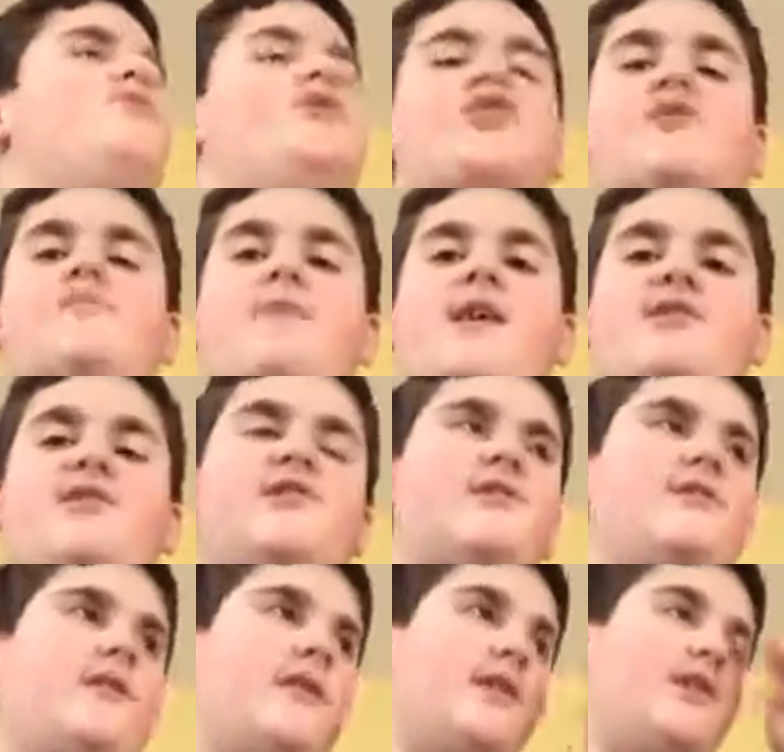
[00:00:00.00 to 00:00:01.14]
Just
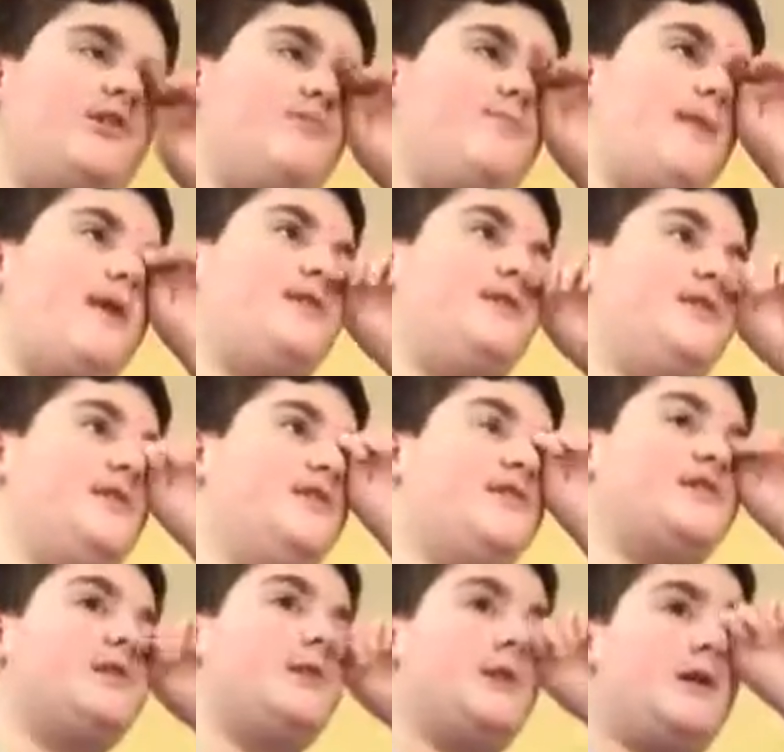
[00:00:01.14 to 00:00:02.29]
Bassin as
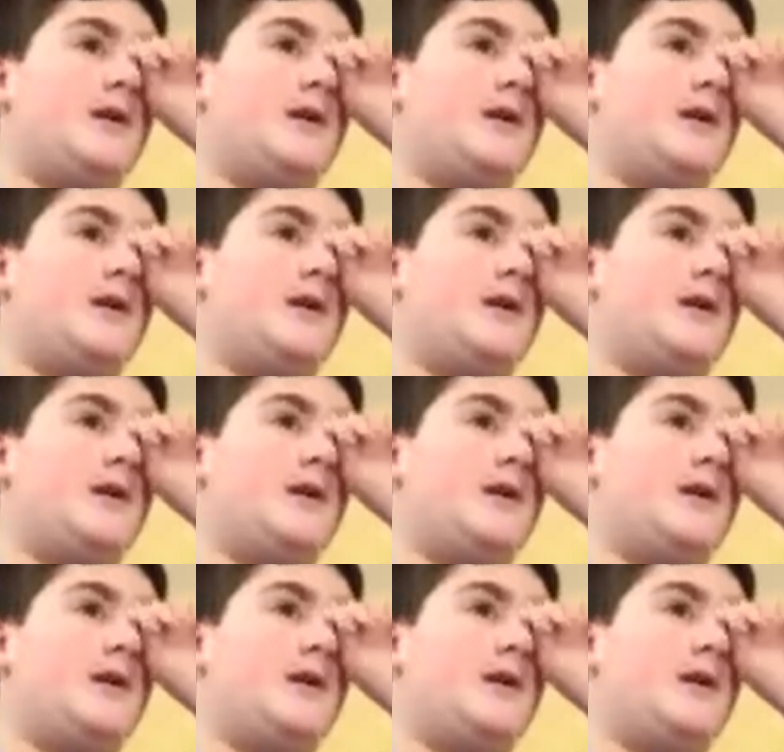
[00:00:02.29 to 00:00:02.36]
Max's,